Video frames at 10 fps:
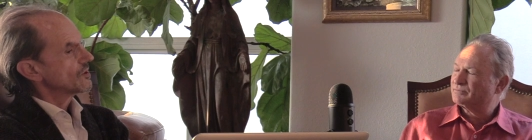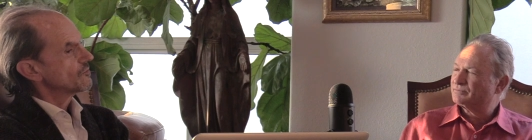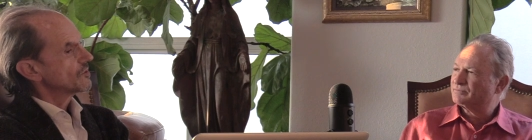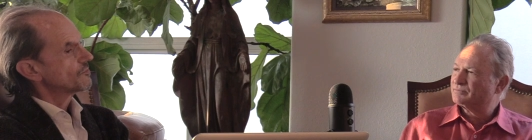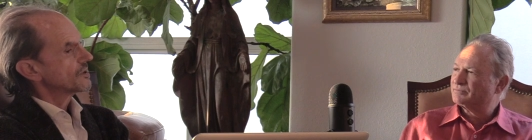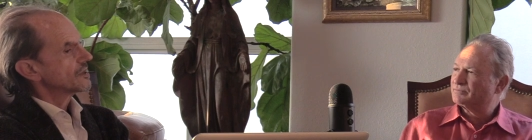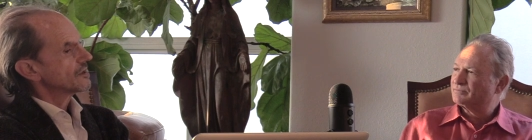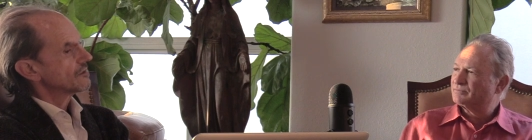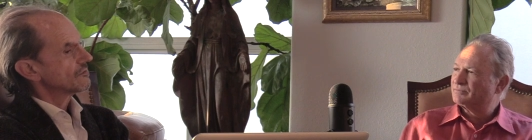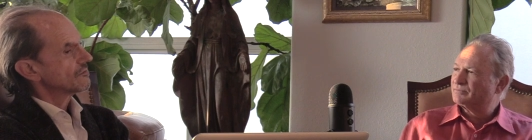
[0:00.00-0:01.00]
Speaker 1: we would
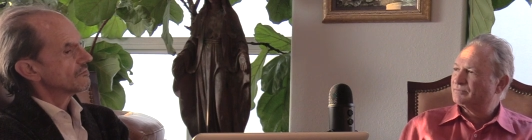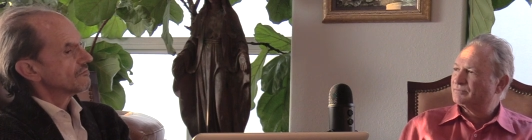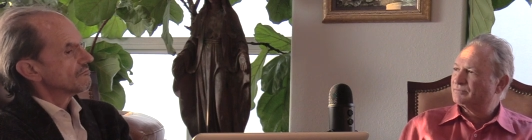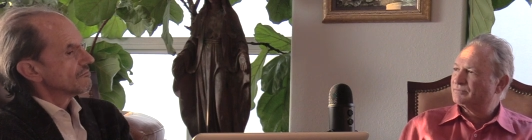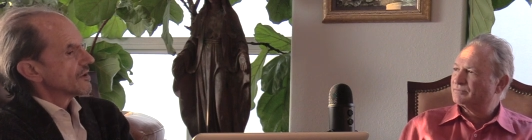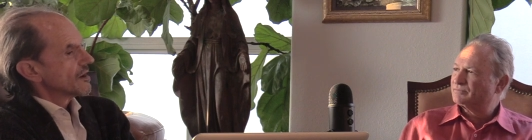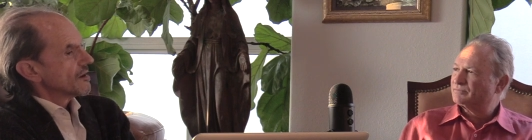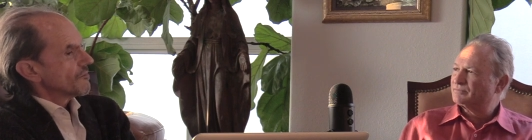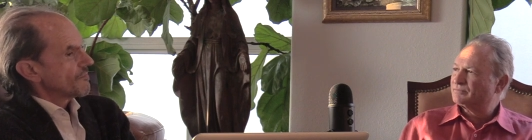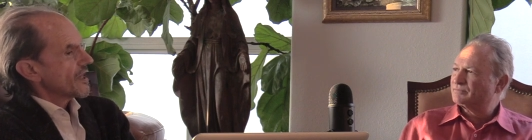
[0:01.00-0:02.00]
be
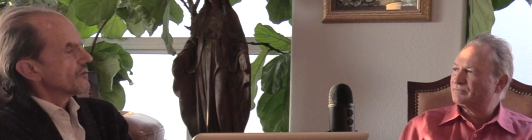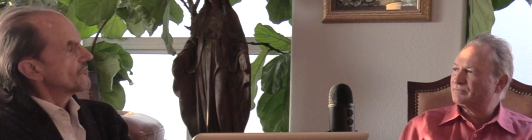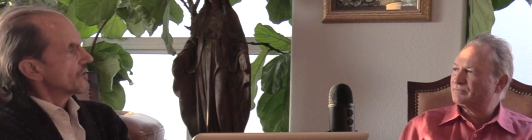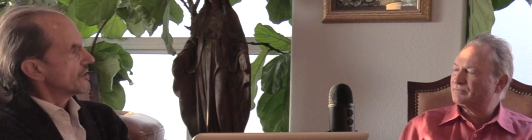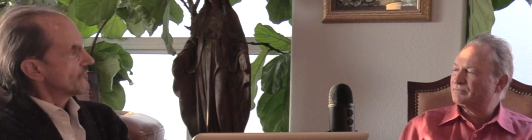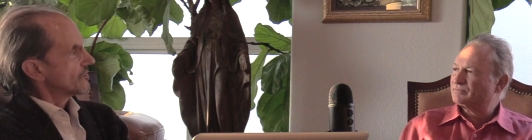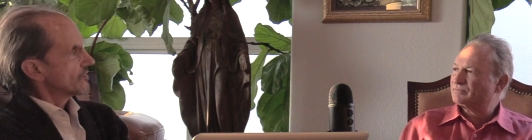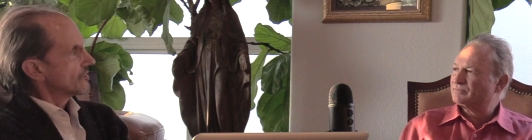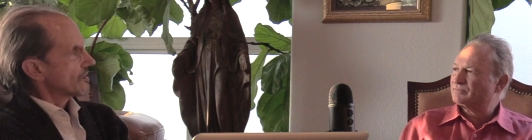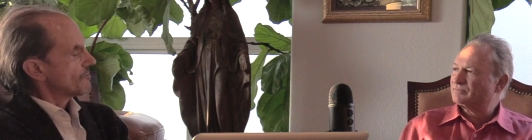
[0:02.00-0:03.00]
benefited
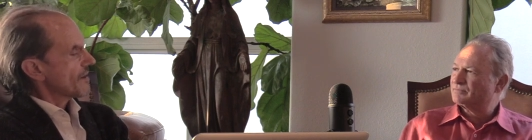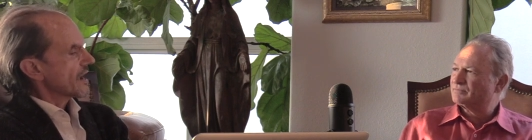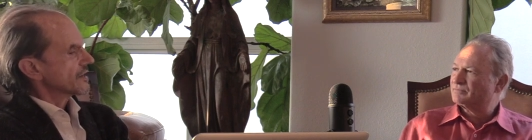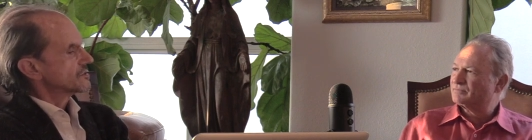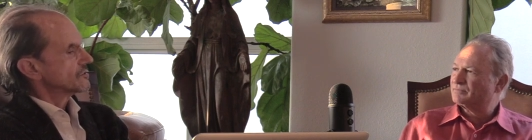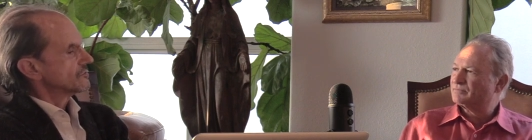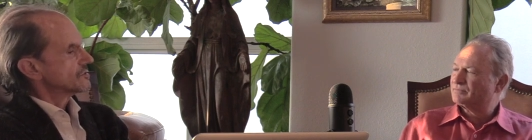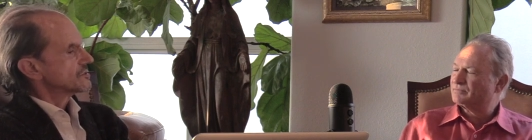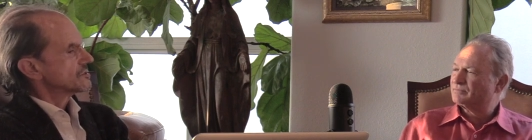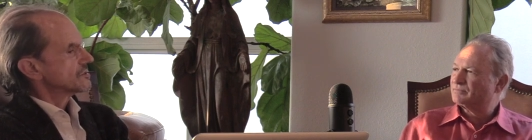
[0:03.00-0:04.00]
to come back to
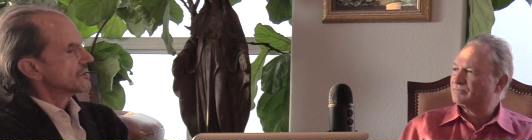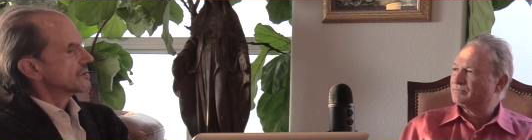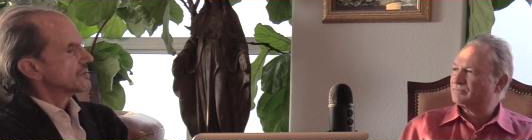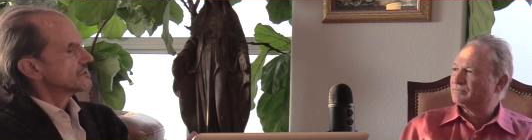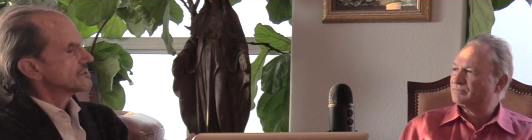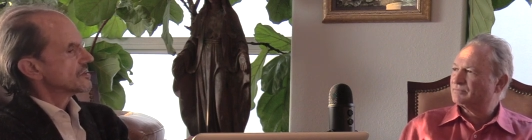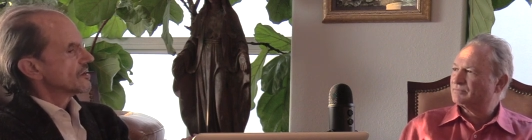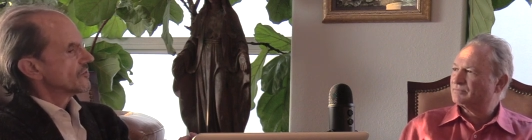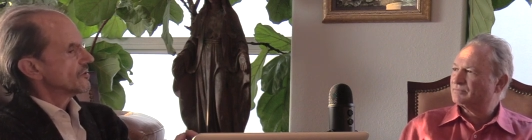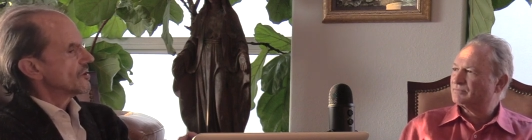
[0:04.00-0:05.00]
is is
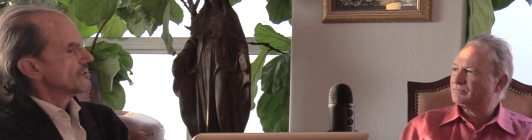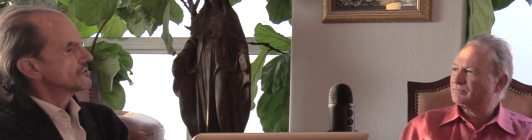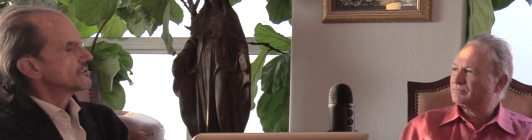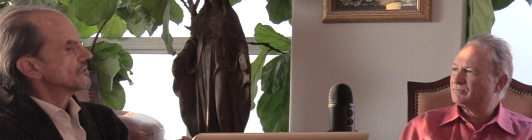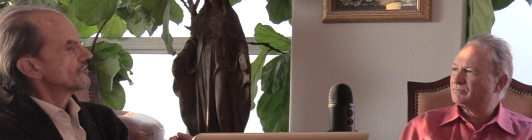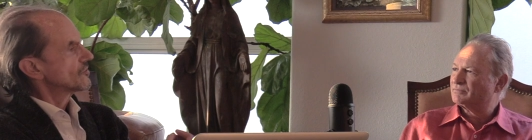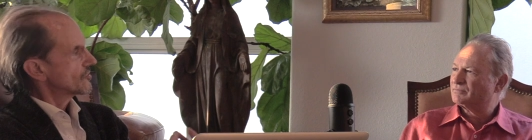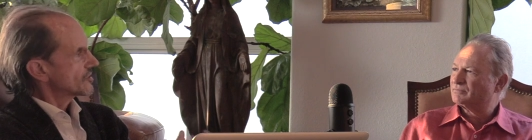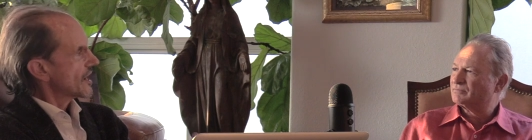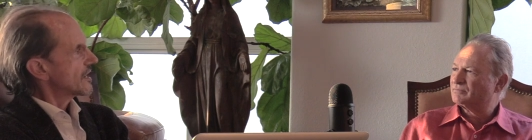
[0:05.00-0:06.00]
the notion of
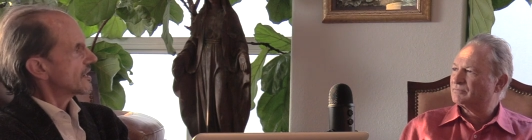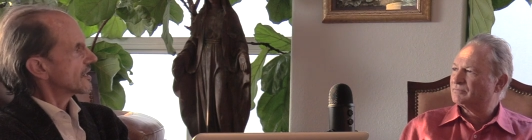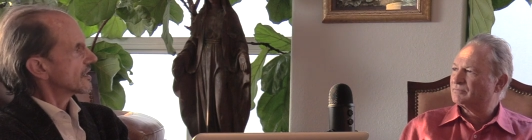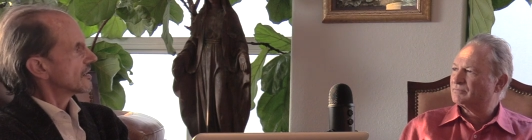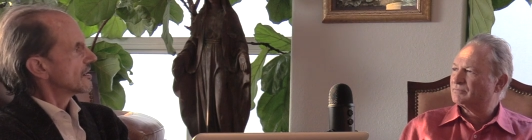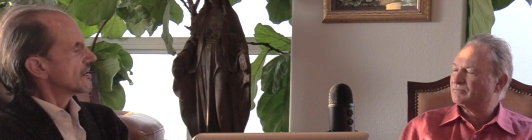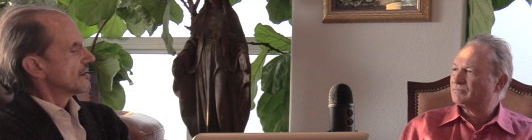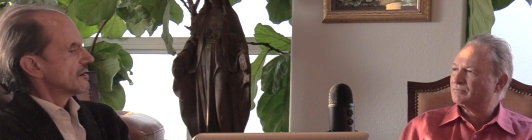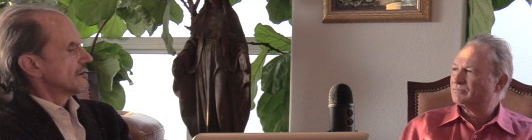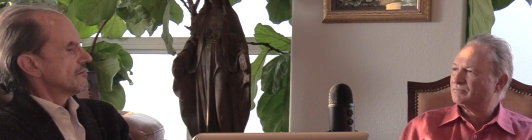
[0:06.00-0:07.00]
creating
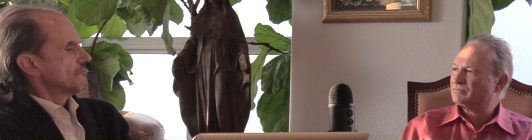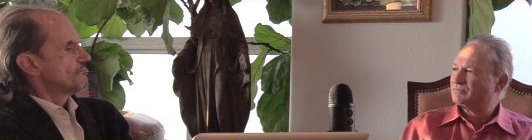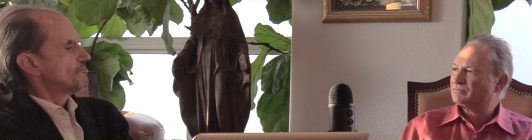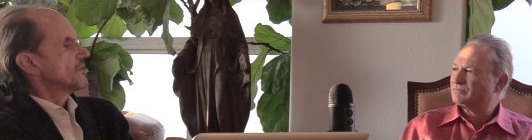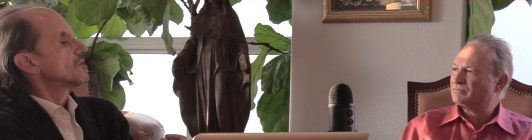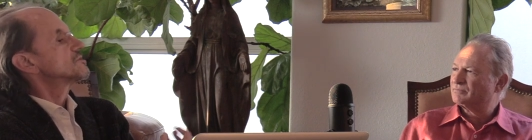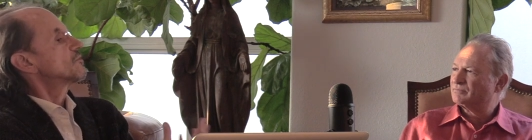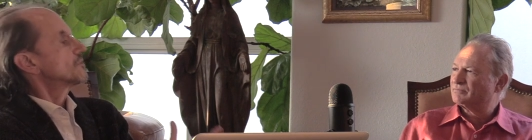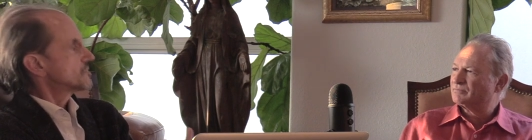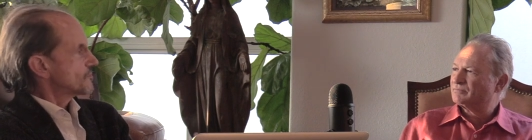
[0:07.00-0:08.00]
because it
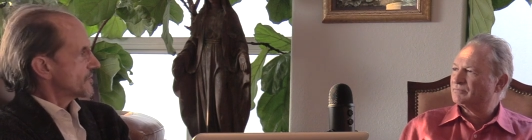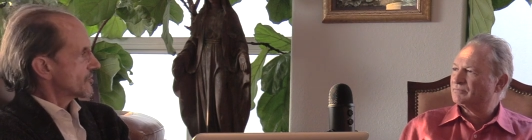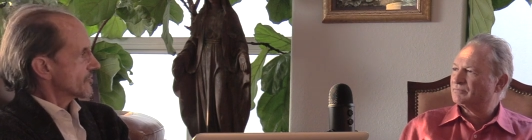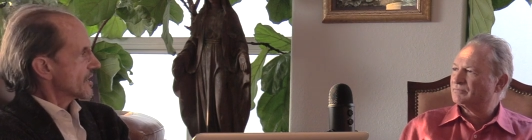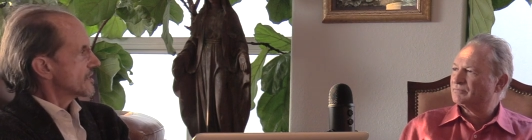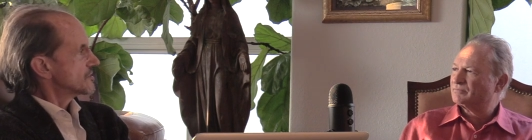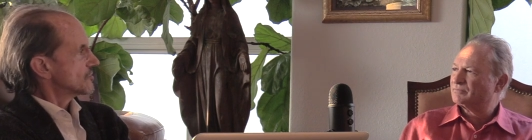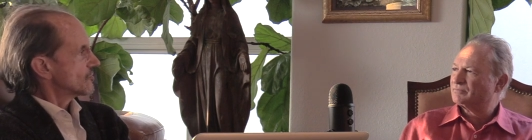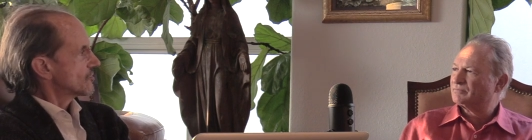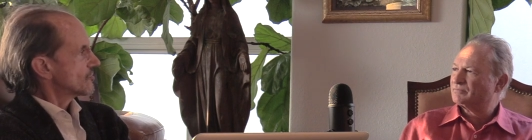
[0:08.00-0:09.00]
wants to be
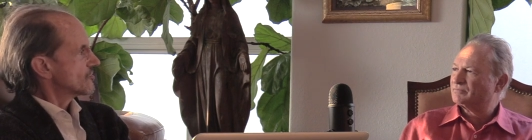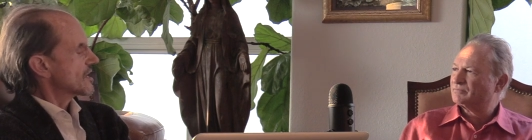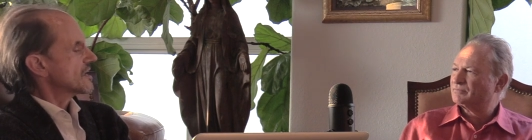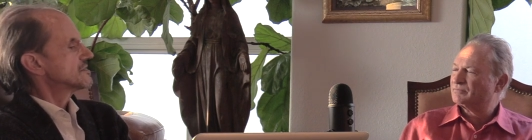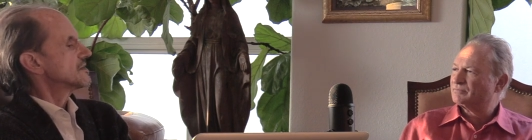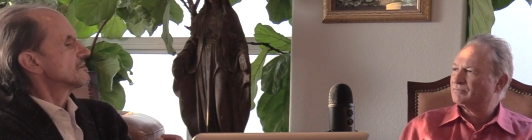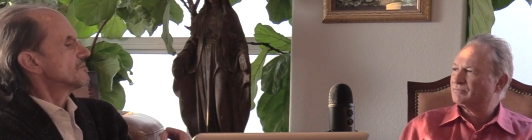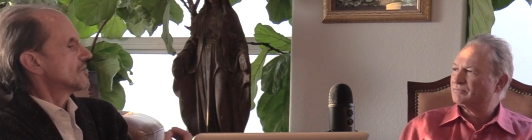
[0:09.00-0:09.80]
created or creating